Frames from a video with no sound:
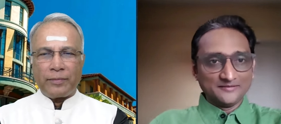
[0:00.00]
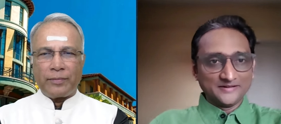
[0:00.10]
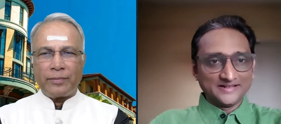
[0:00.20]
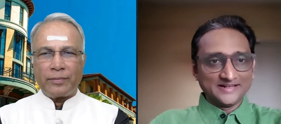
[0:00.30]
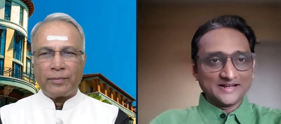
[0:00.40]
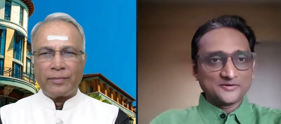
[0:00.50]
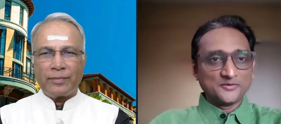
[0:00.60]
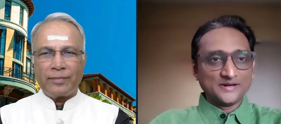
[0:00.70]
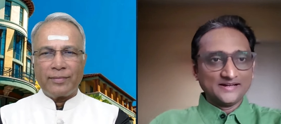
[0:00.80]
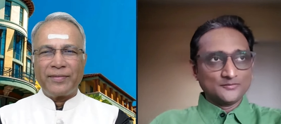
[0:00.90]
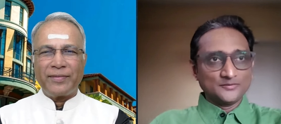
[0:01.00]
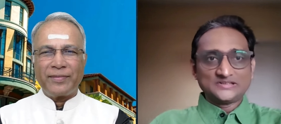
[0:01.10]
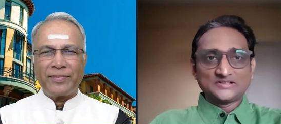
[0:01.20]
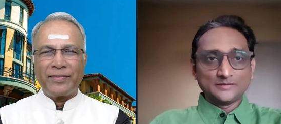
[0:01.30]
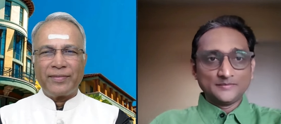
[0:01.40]
Speaker 1: the way they are going with
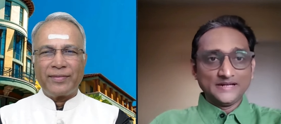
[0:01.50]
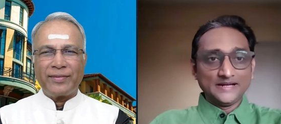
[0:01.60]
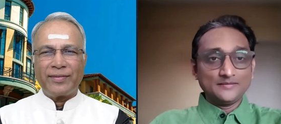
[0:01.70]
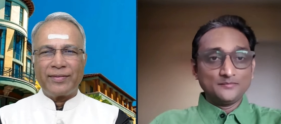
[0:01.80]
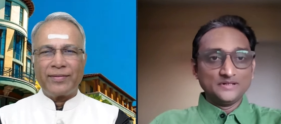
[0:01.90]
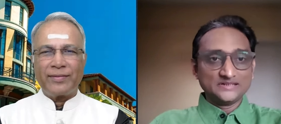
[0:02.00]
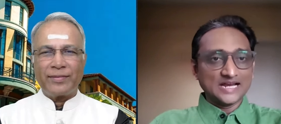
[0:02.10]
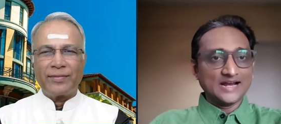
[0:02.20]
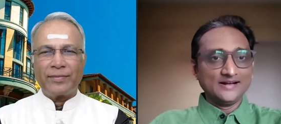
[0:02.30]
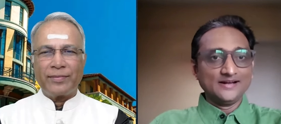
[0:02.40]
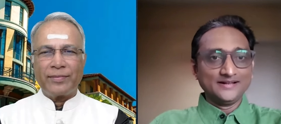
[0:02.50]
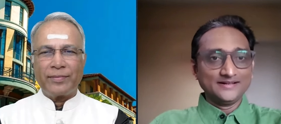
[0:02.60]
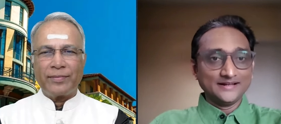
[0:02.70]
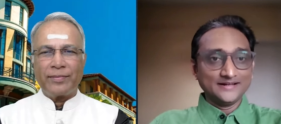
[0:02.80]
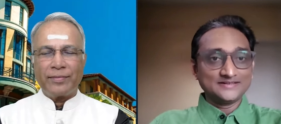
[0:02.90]
SEBI mishandling the
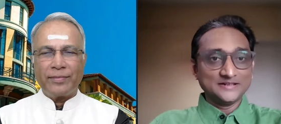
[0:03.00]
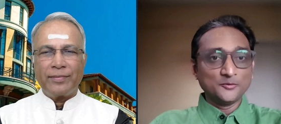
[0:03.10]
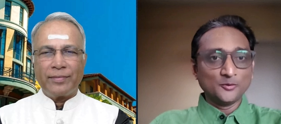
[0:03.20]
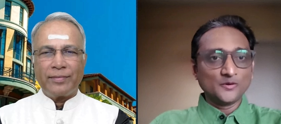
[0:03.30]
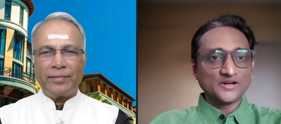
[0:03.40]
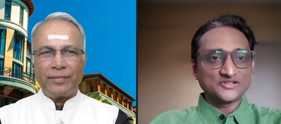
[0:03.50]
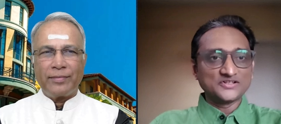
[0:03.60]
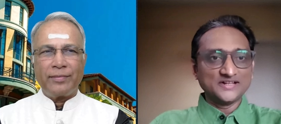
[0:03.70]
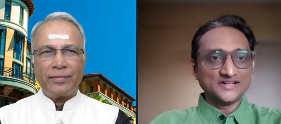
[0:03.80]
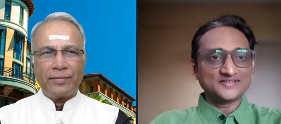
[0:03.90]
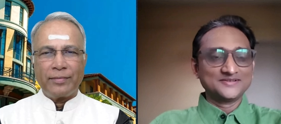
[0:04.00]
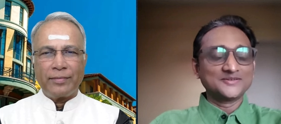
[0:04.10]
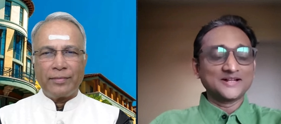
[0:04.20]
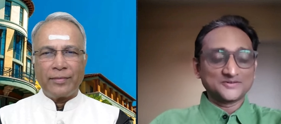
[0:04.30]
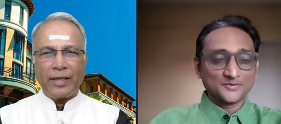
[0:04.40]
NSE co-location case. So
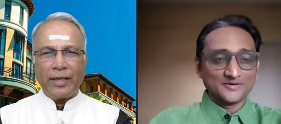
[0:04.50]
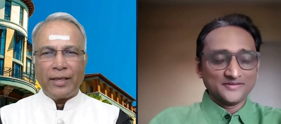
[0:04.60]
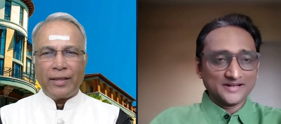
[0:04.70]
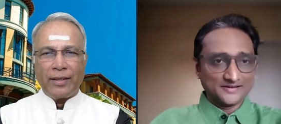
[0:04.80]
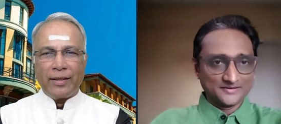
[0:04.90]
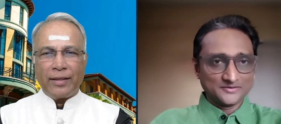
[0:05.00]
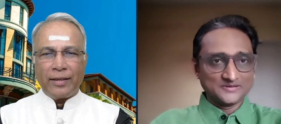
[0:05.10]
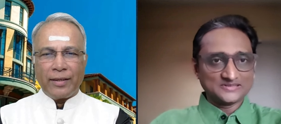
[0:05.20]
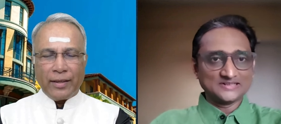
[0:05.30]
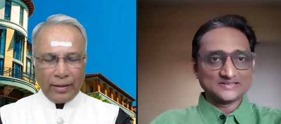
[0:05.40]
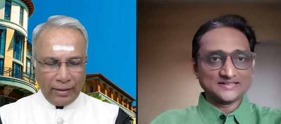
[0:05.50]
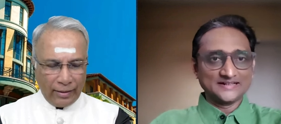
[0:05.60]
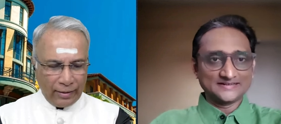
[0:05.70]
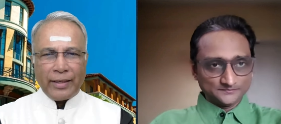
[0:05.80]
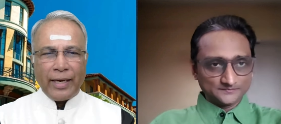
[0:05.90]
that's what we are here to discuss, I
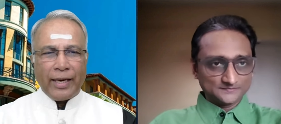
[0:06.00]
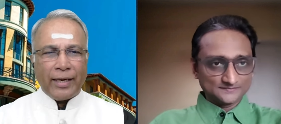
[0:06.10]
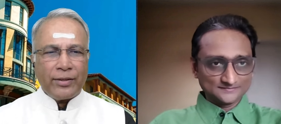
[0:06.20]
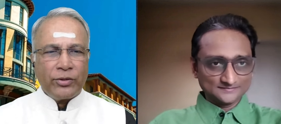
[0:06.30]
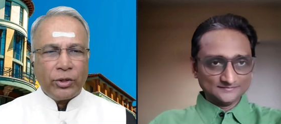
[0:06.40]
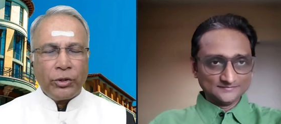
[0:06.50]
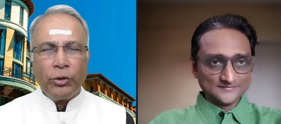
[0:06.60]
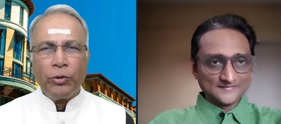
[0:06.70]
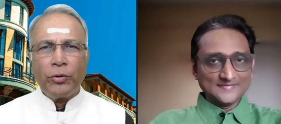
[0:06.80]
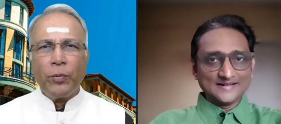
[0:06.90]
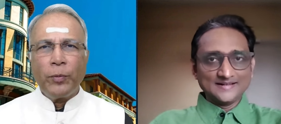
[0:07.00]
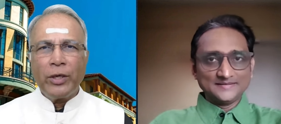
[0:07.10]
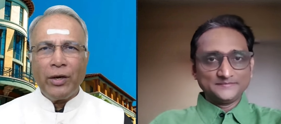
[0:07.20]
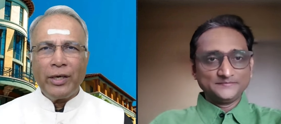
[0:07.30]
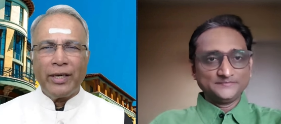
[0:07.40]
guess.
Speaker 2: Yeah. So you you put
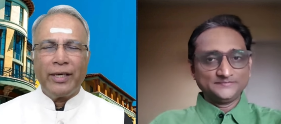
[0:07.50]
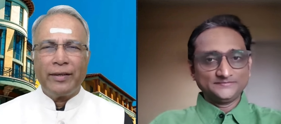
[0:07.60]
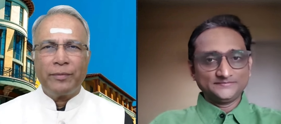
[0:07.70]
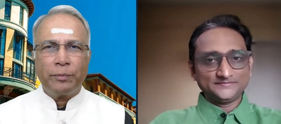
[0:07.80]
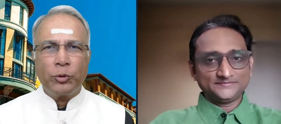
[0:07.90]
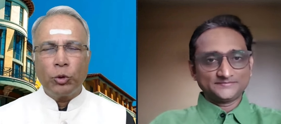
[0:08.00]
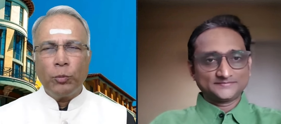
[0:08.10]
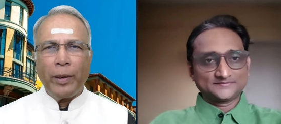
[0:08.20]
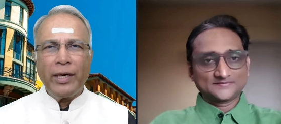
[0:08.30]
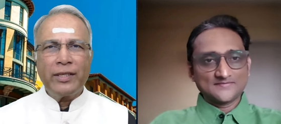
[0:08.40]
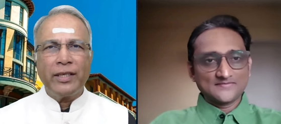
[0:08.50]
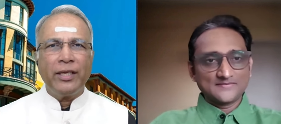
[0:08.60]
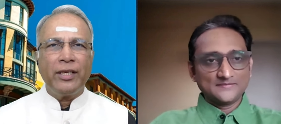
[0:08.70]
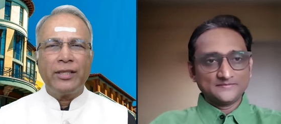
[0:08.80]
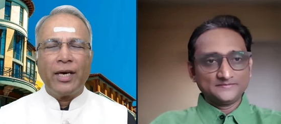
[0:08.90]
out a two-part
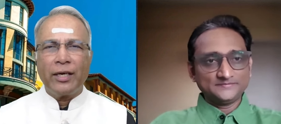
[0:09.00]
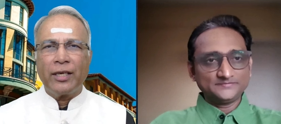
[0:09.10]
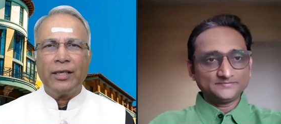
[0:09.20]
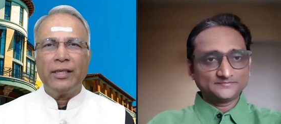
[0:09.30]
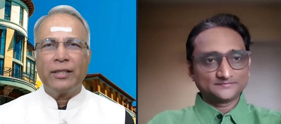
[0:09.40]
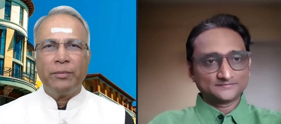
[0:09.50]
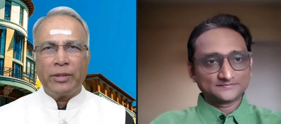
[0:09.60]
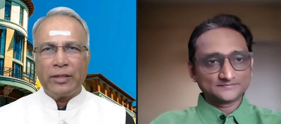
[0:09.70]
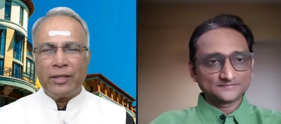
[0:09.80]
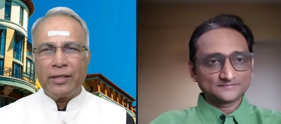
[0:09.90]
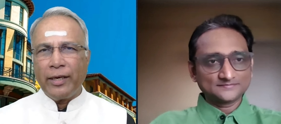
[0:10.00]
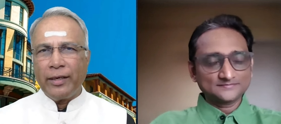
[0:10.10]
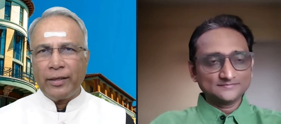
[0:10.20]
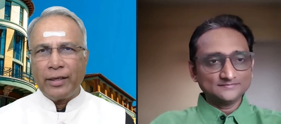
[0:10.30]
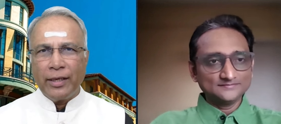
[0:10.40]
series articles in Business
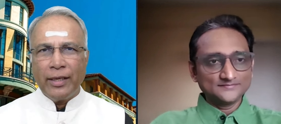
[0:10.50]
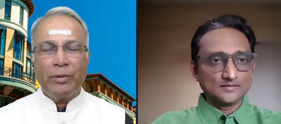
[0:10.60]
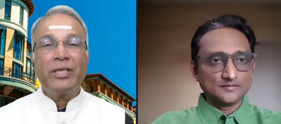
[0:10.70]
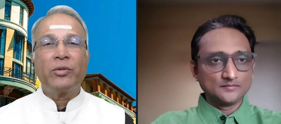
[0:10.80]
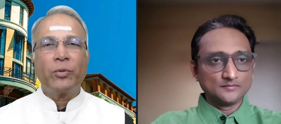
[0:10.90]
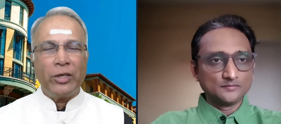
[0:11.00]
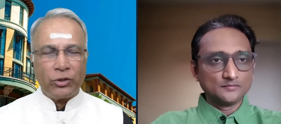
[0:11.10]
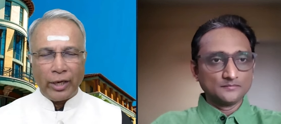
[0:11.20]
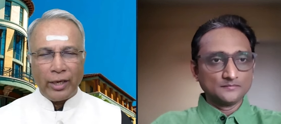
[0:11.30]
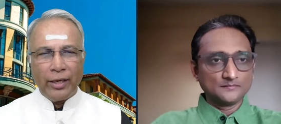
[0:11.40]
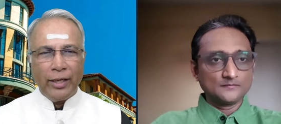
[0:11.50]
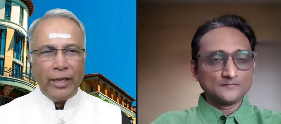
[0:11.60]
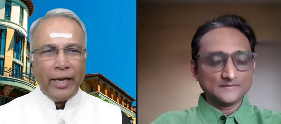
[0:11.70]
Standard, Business World, sorry,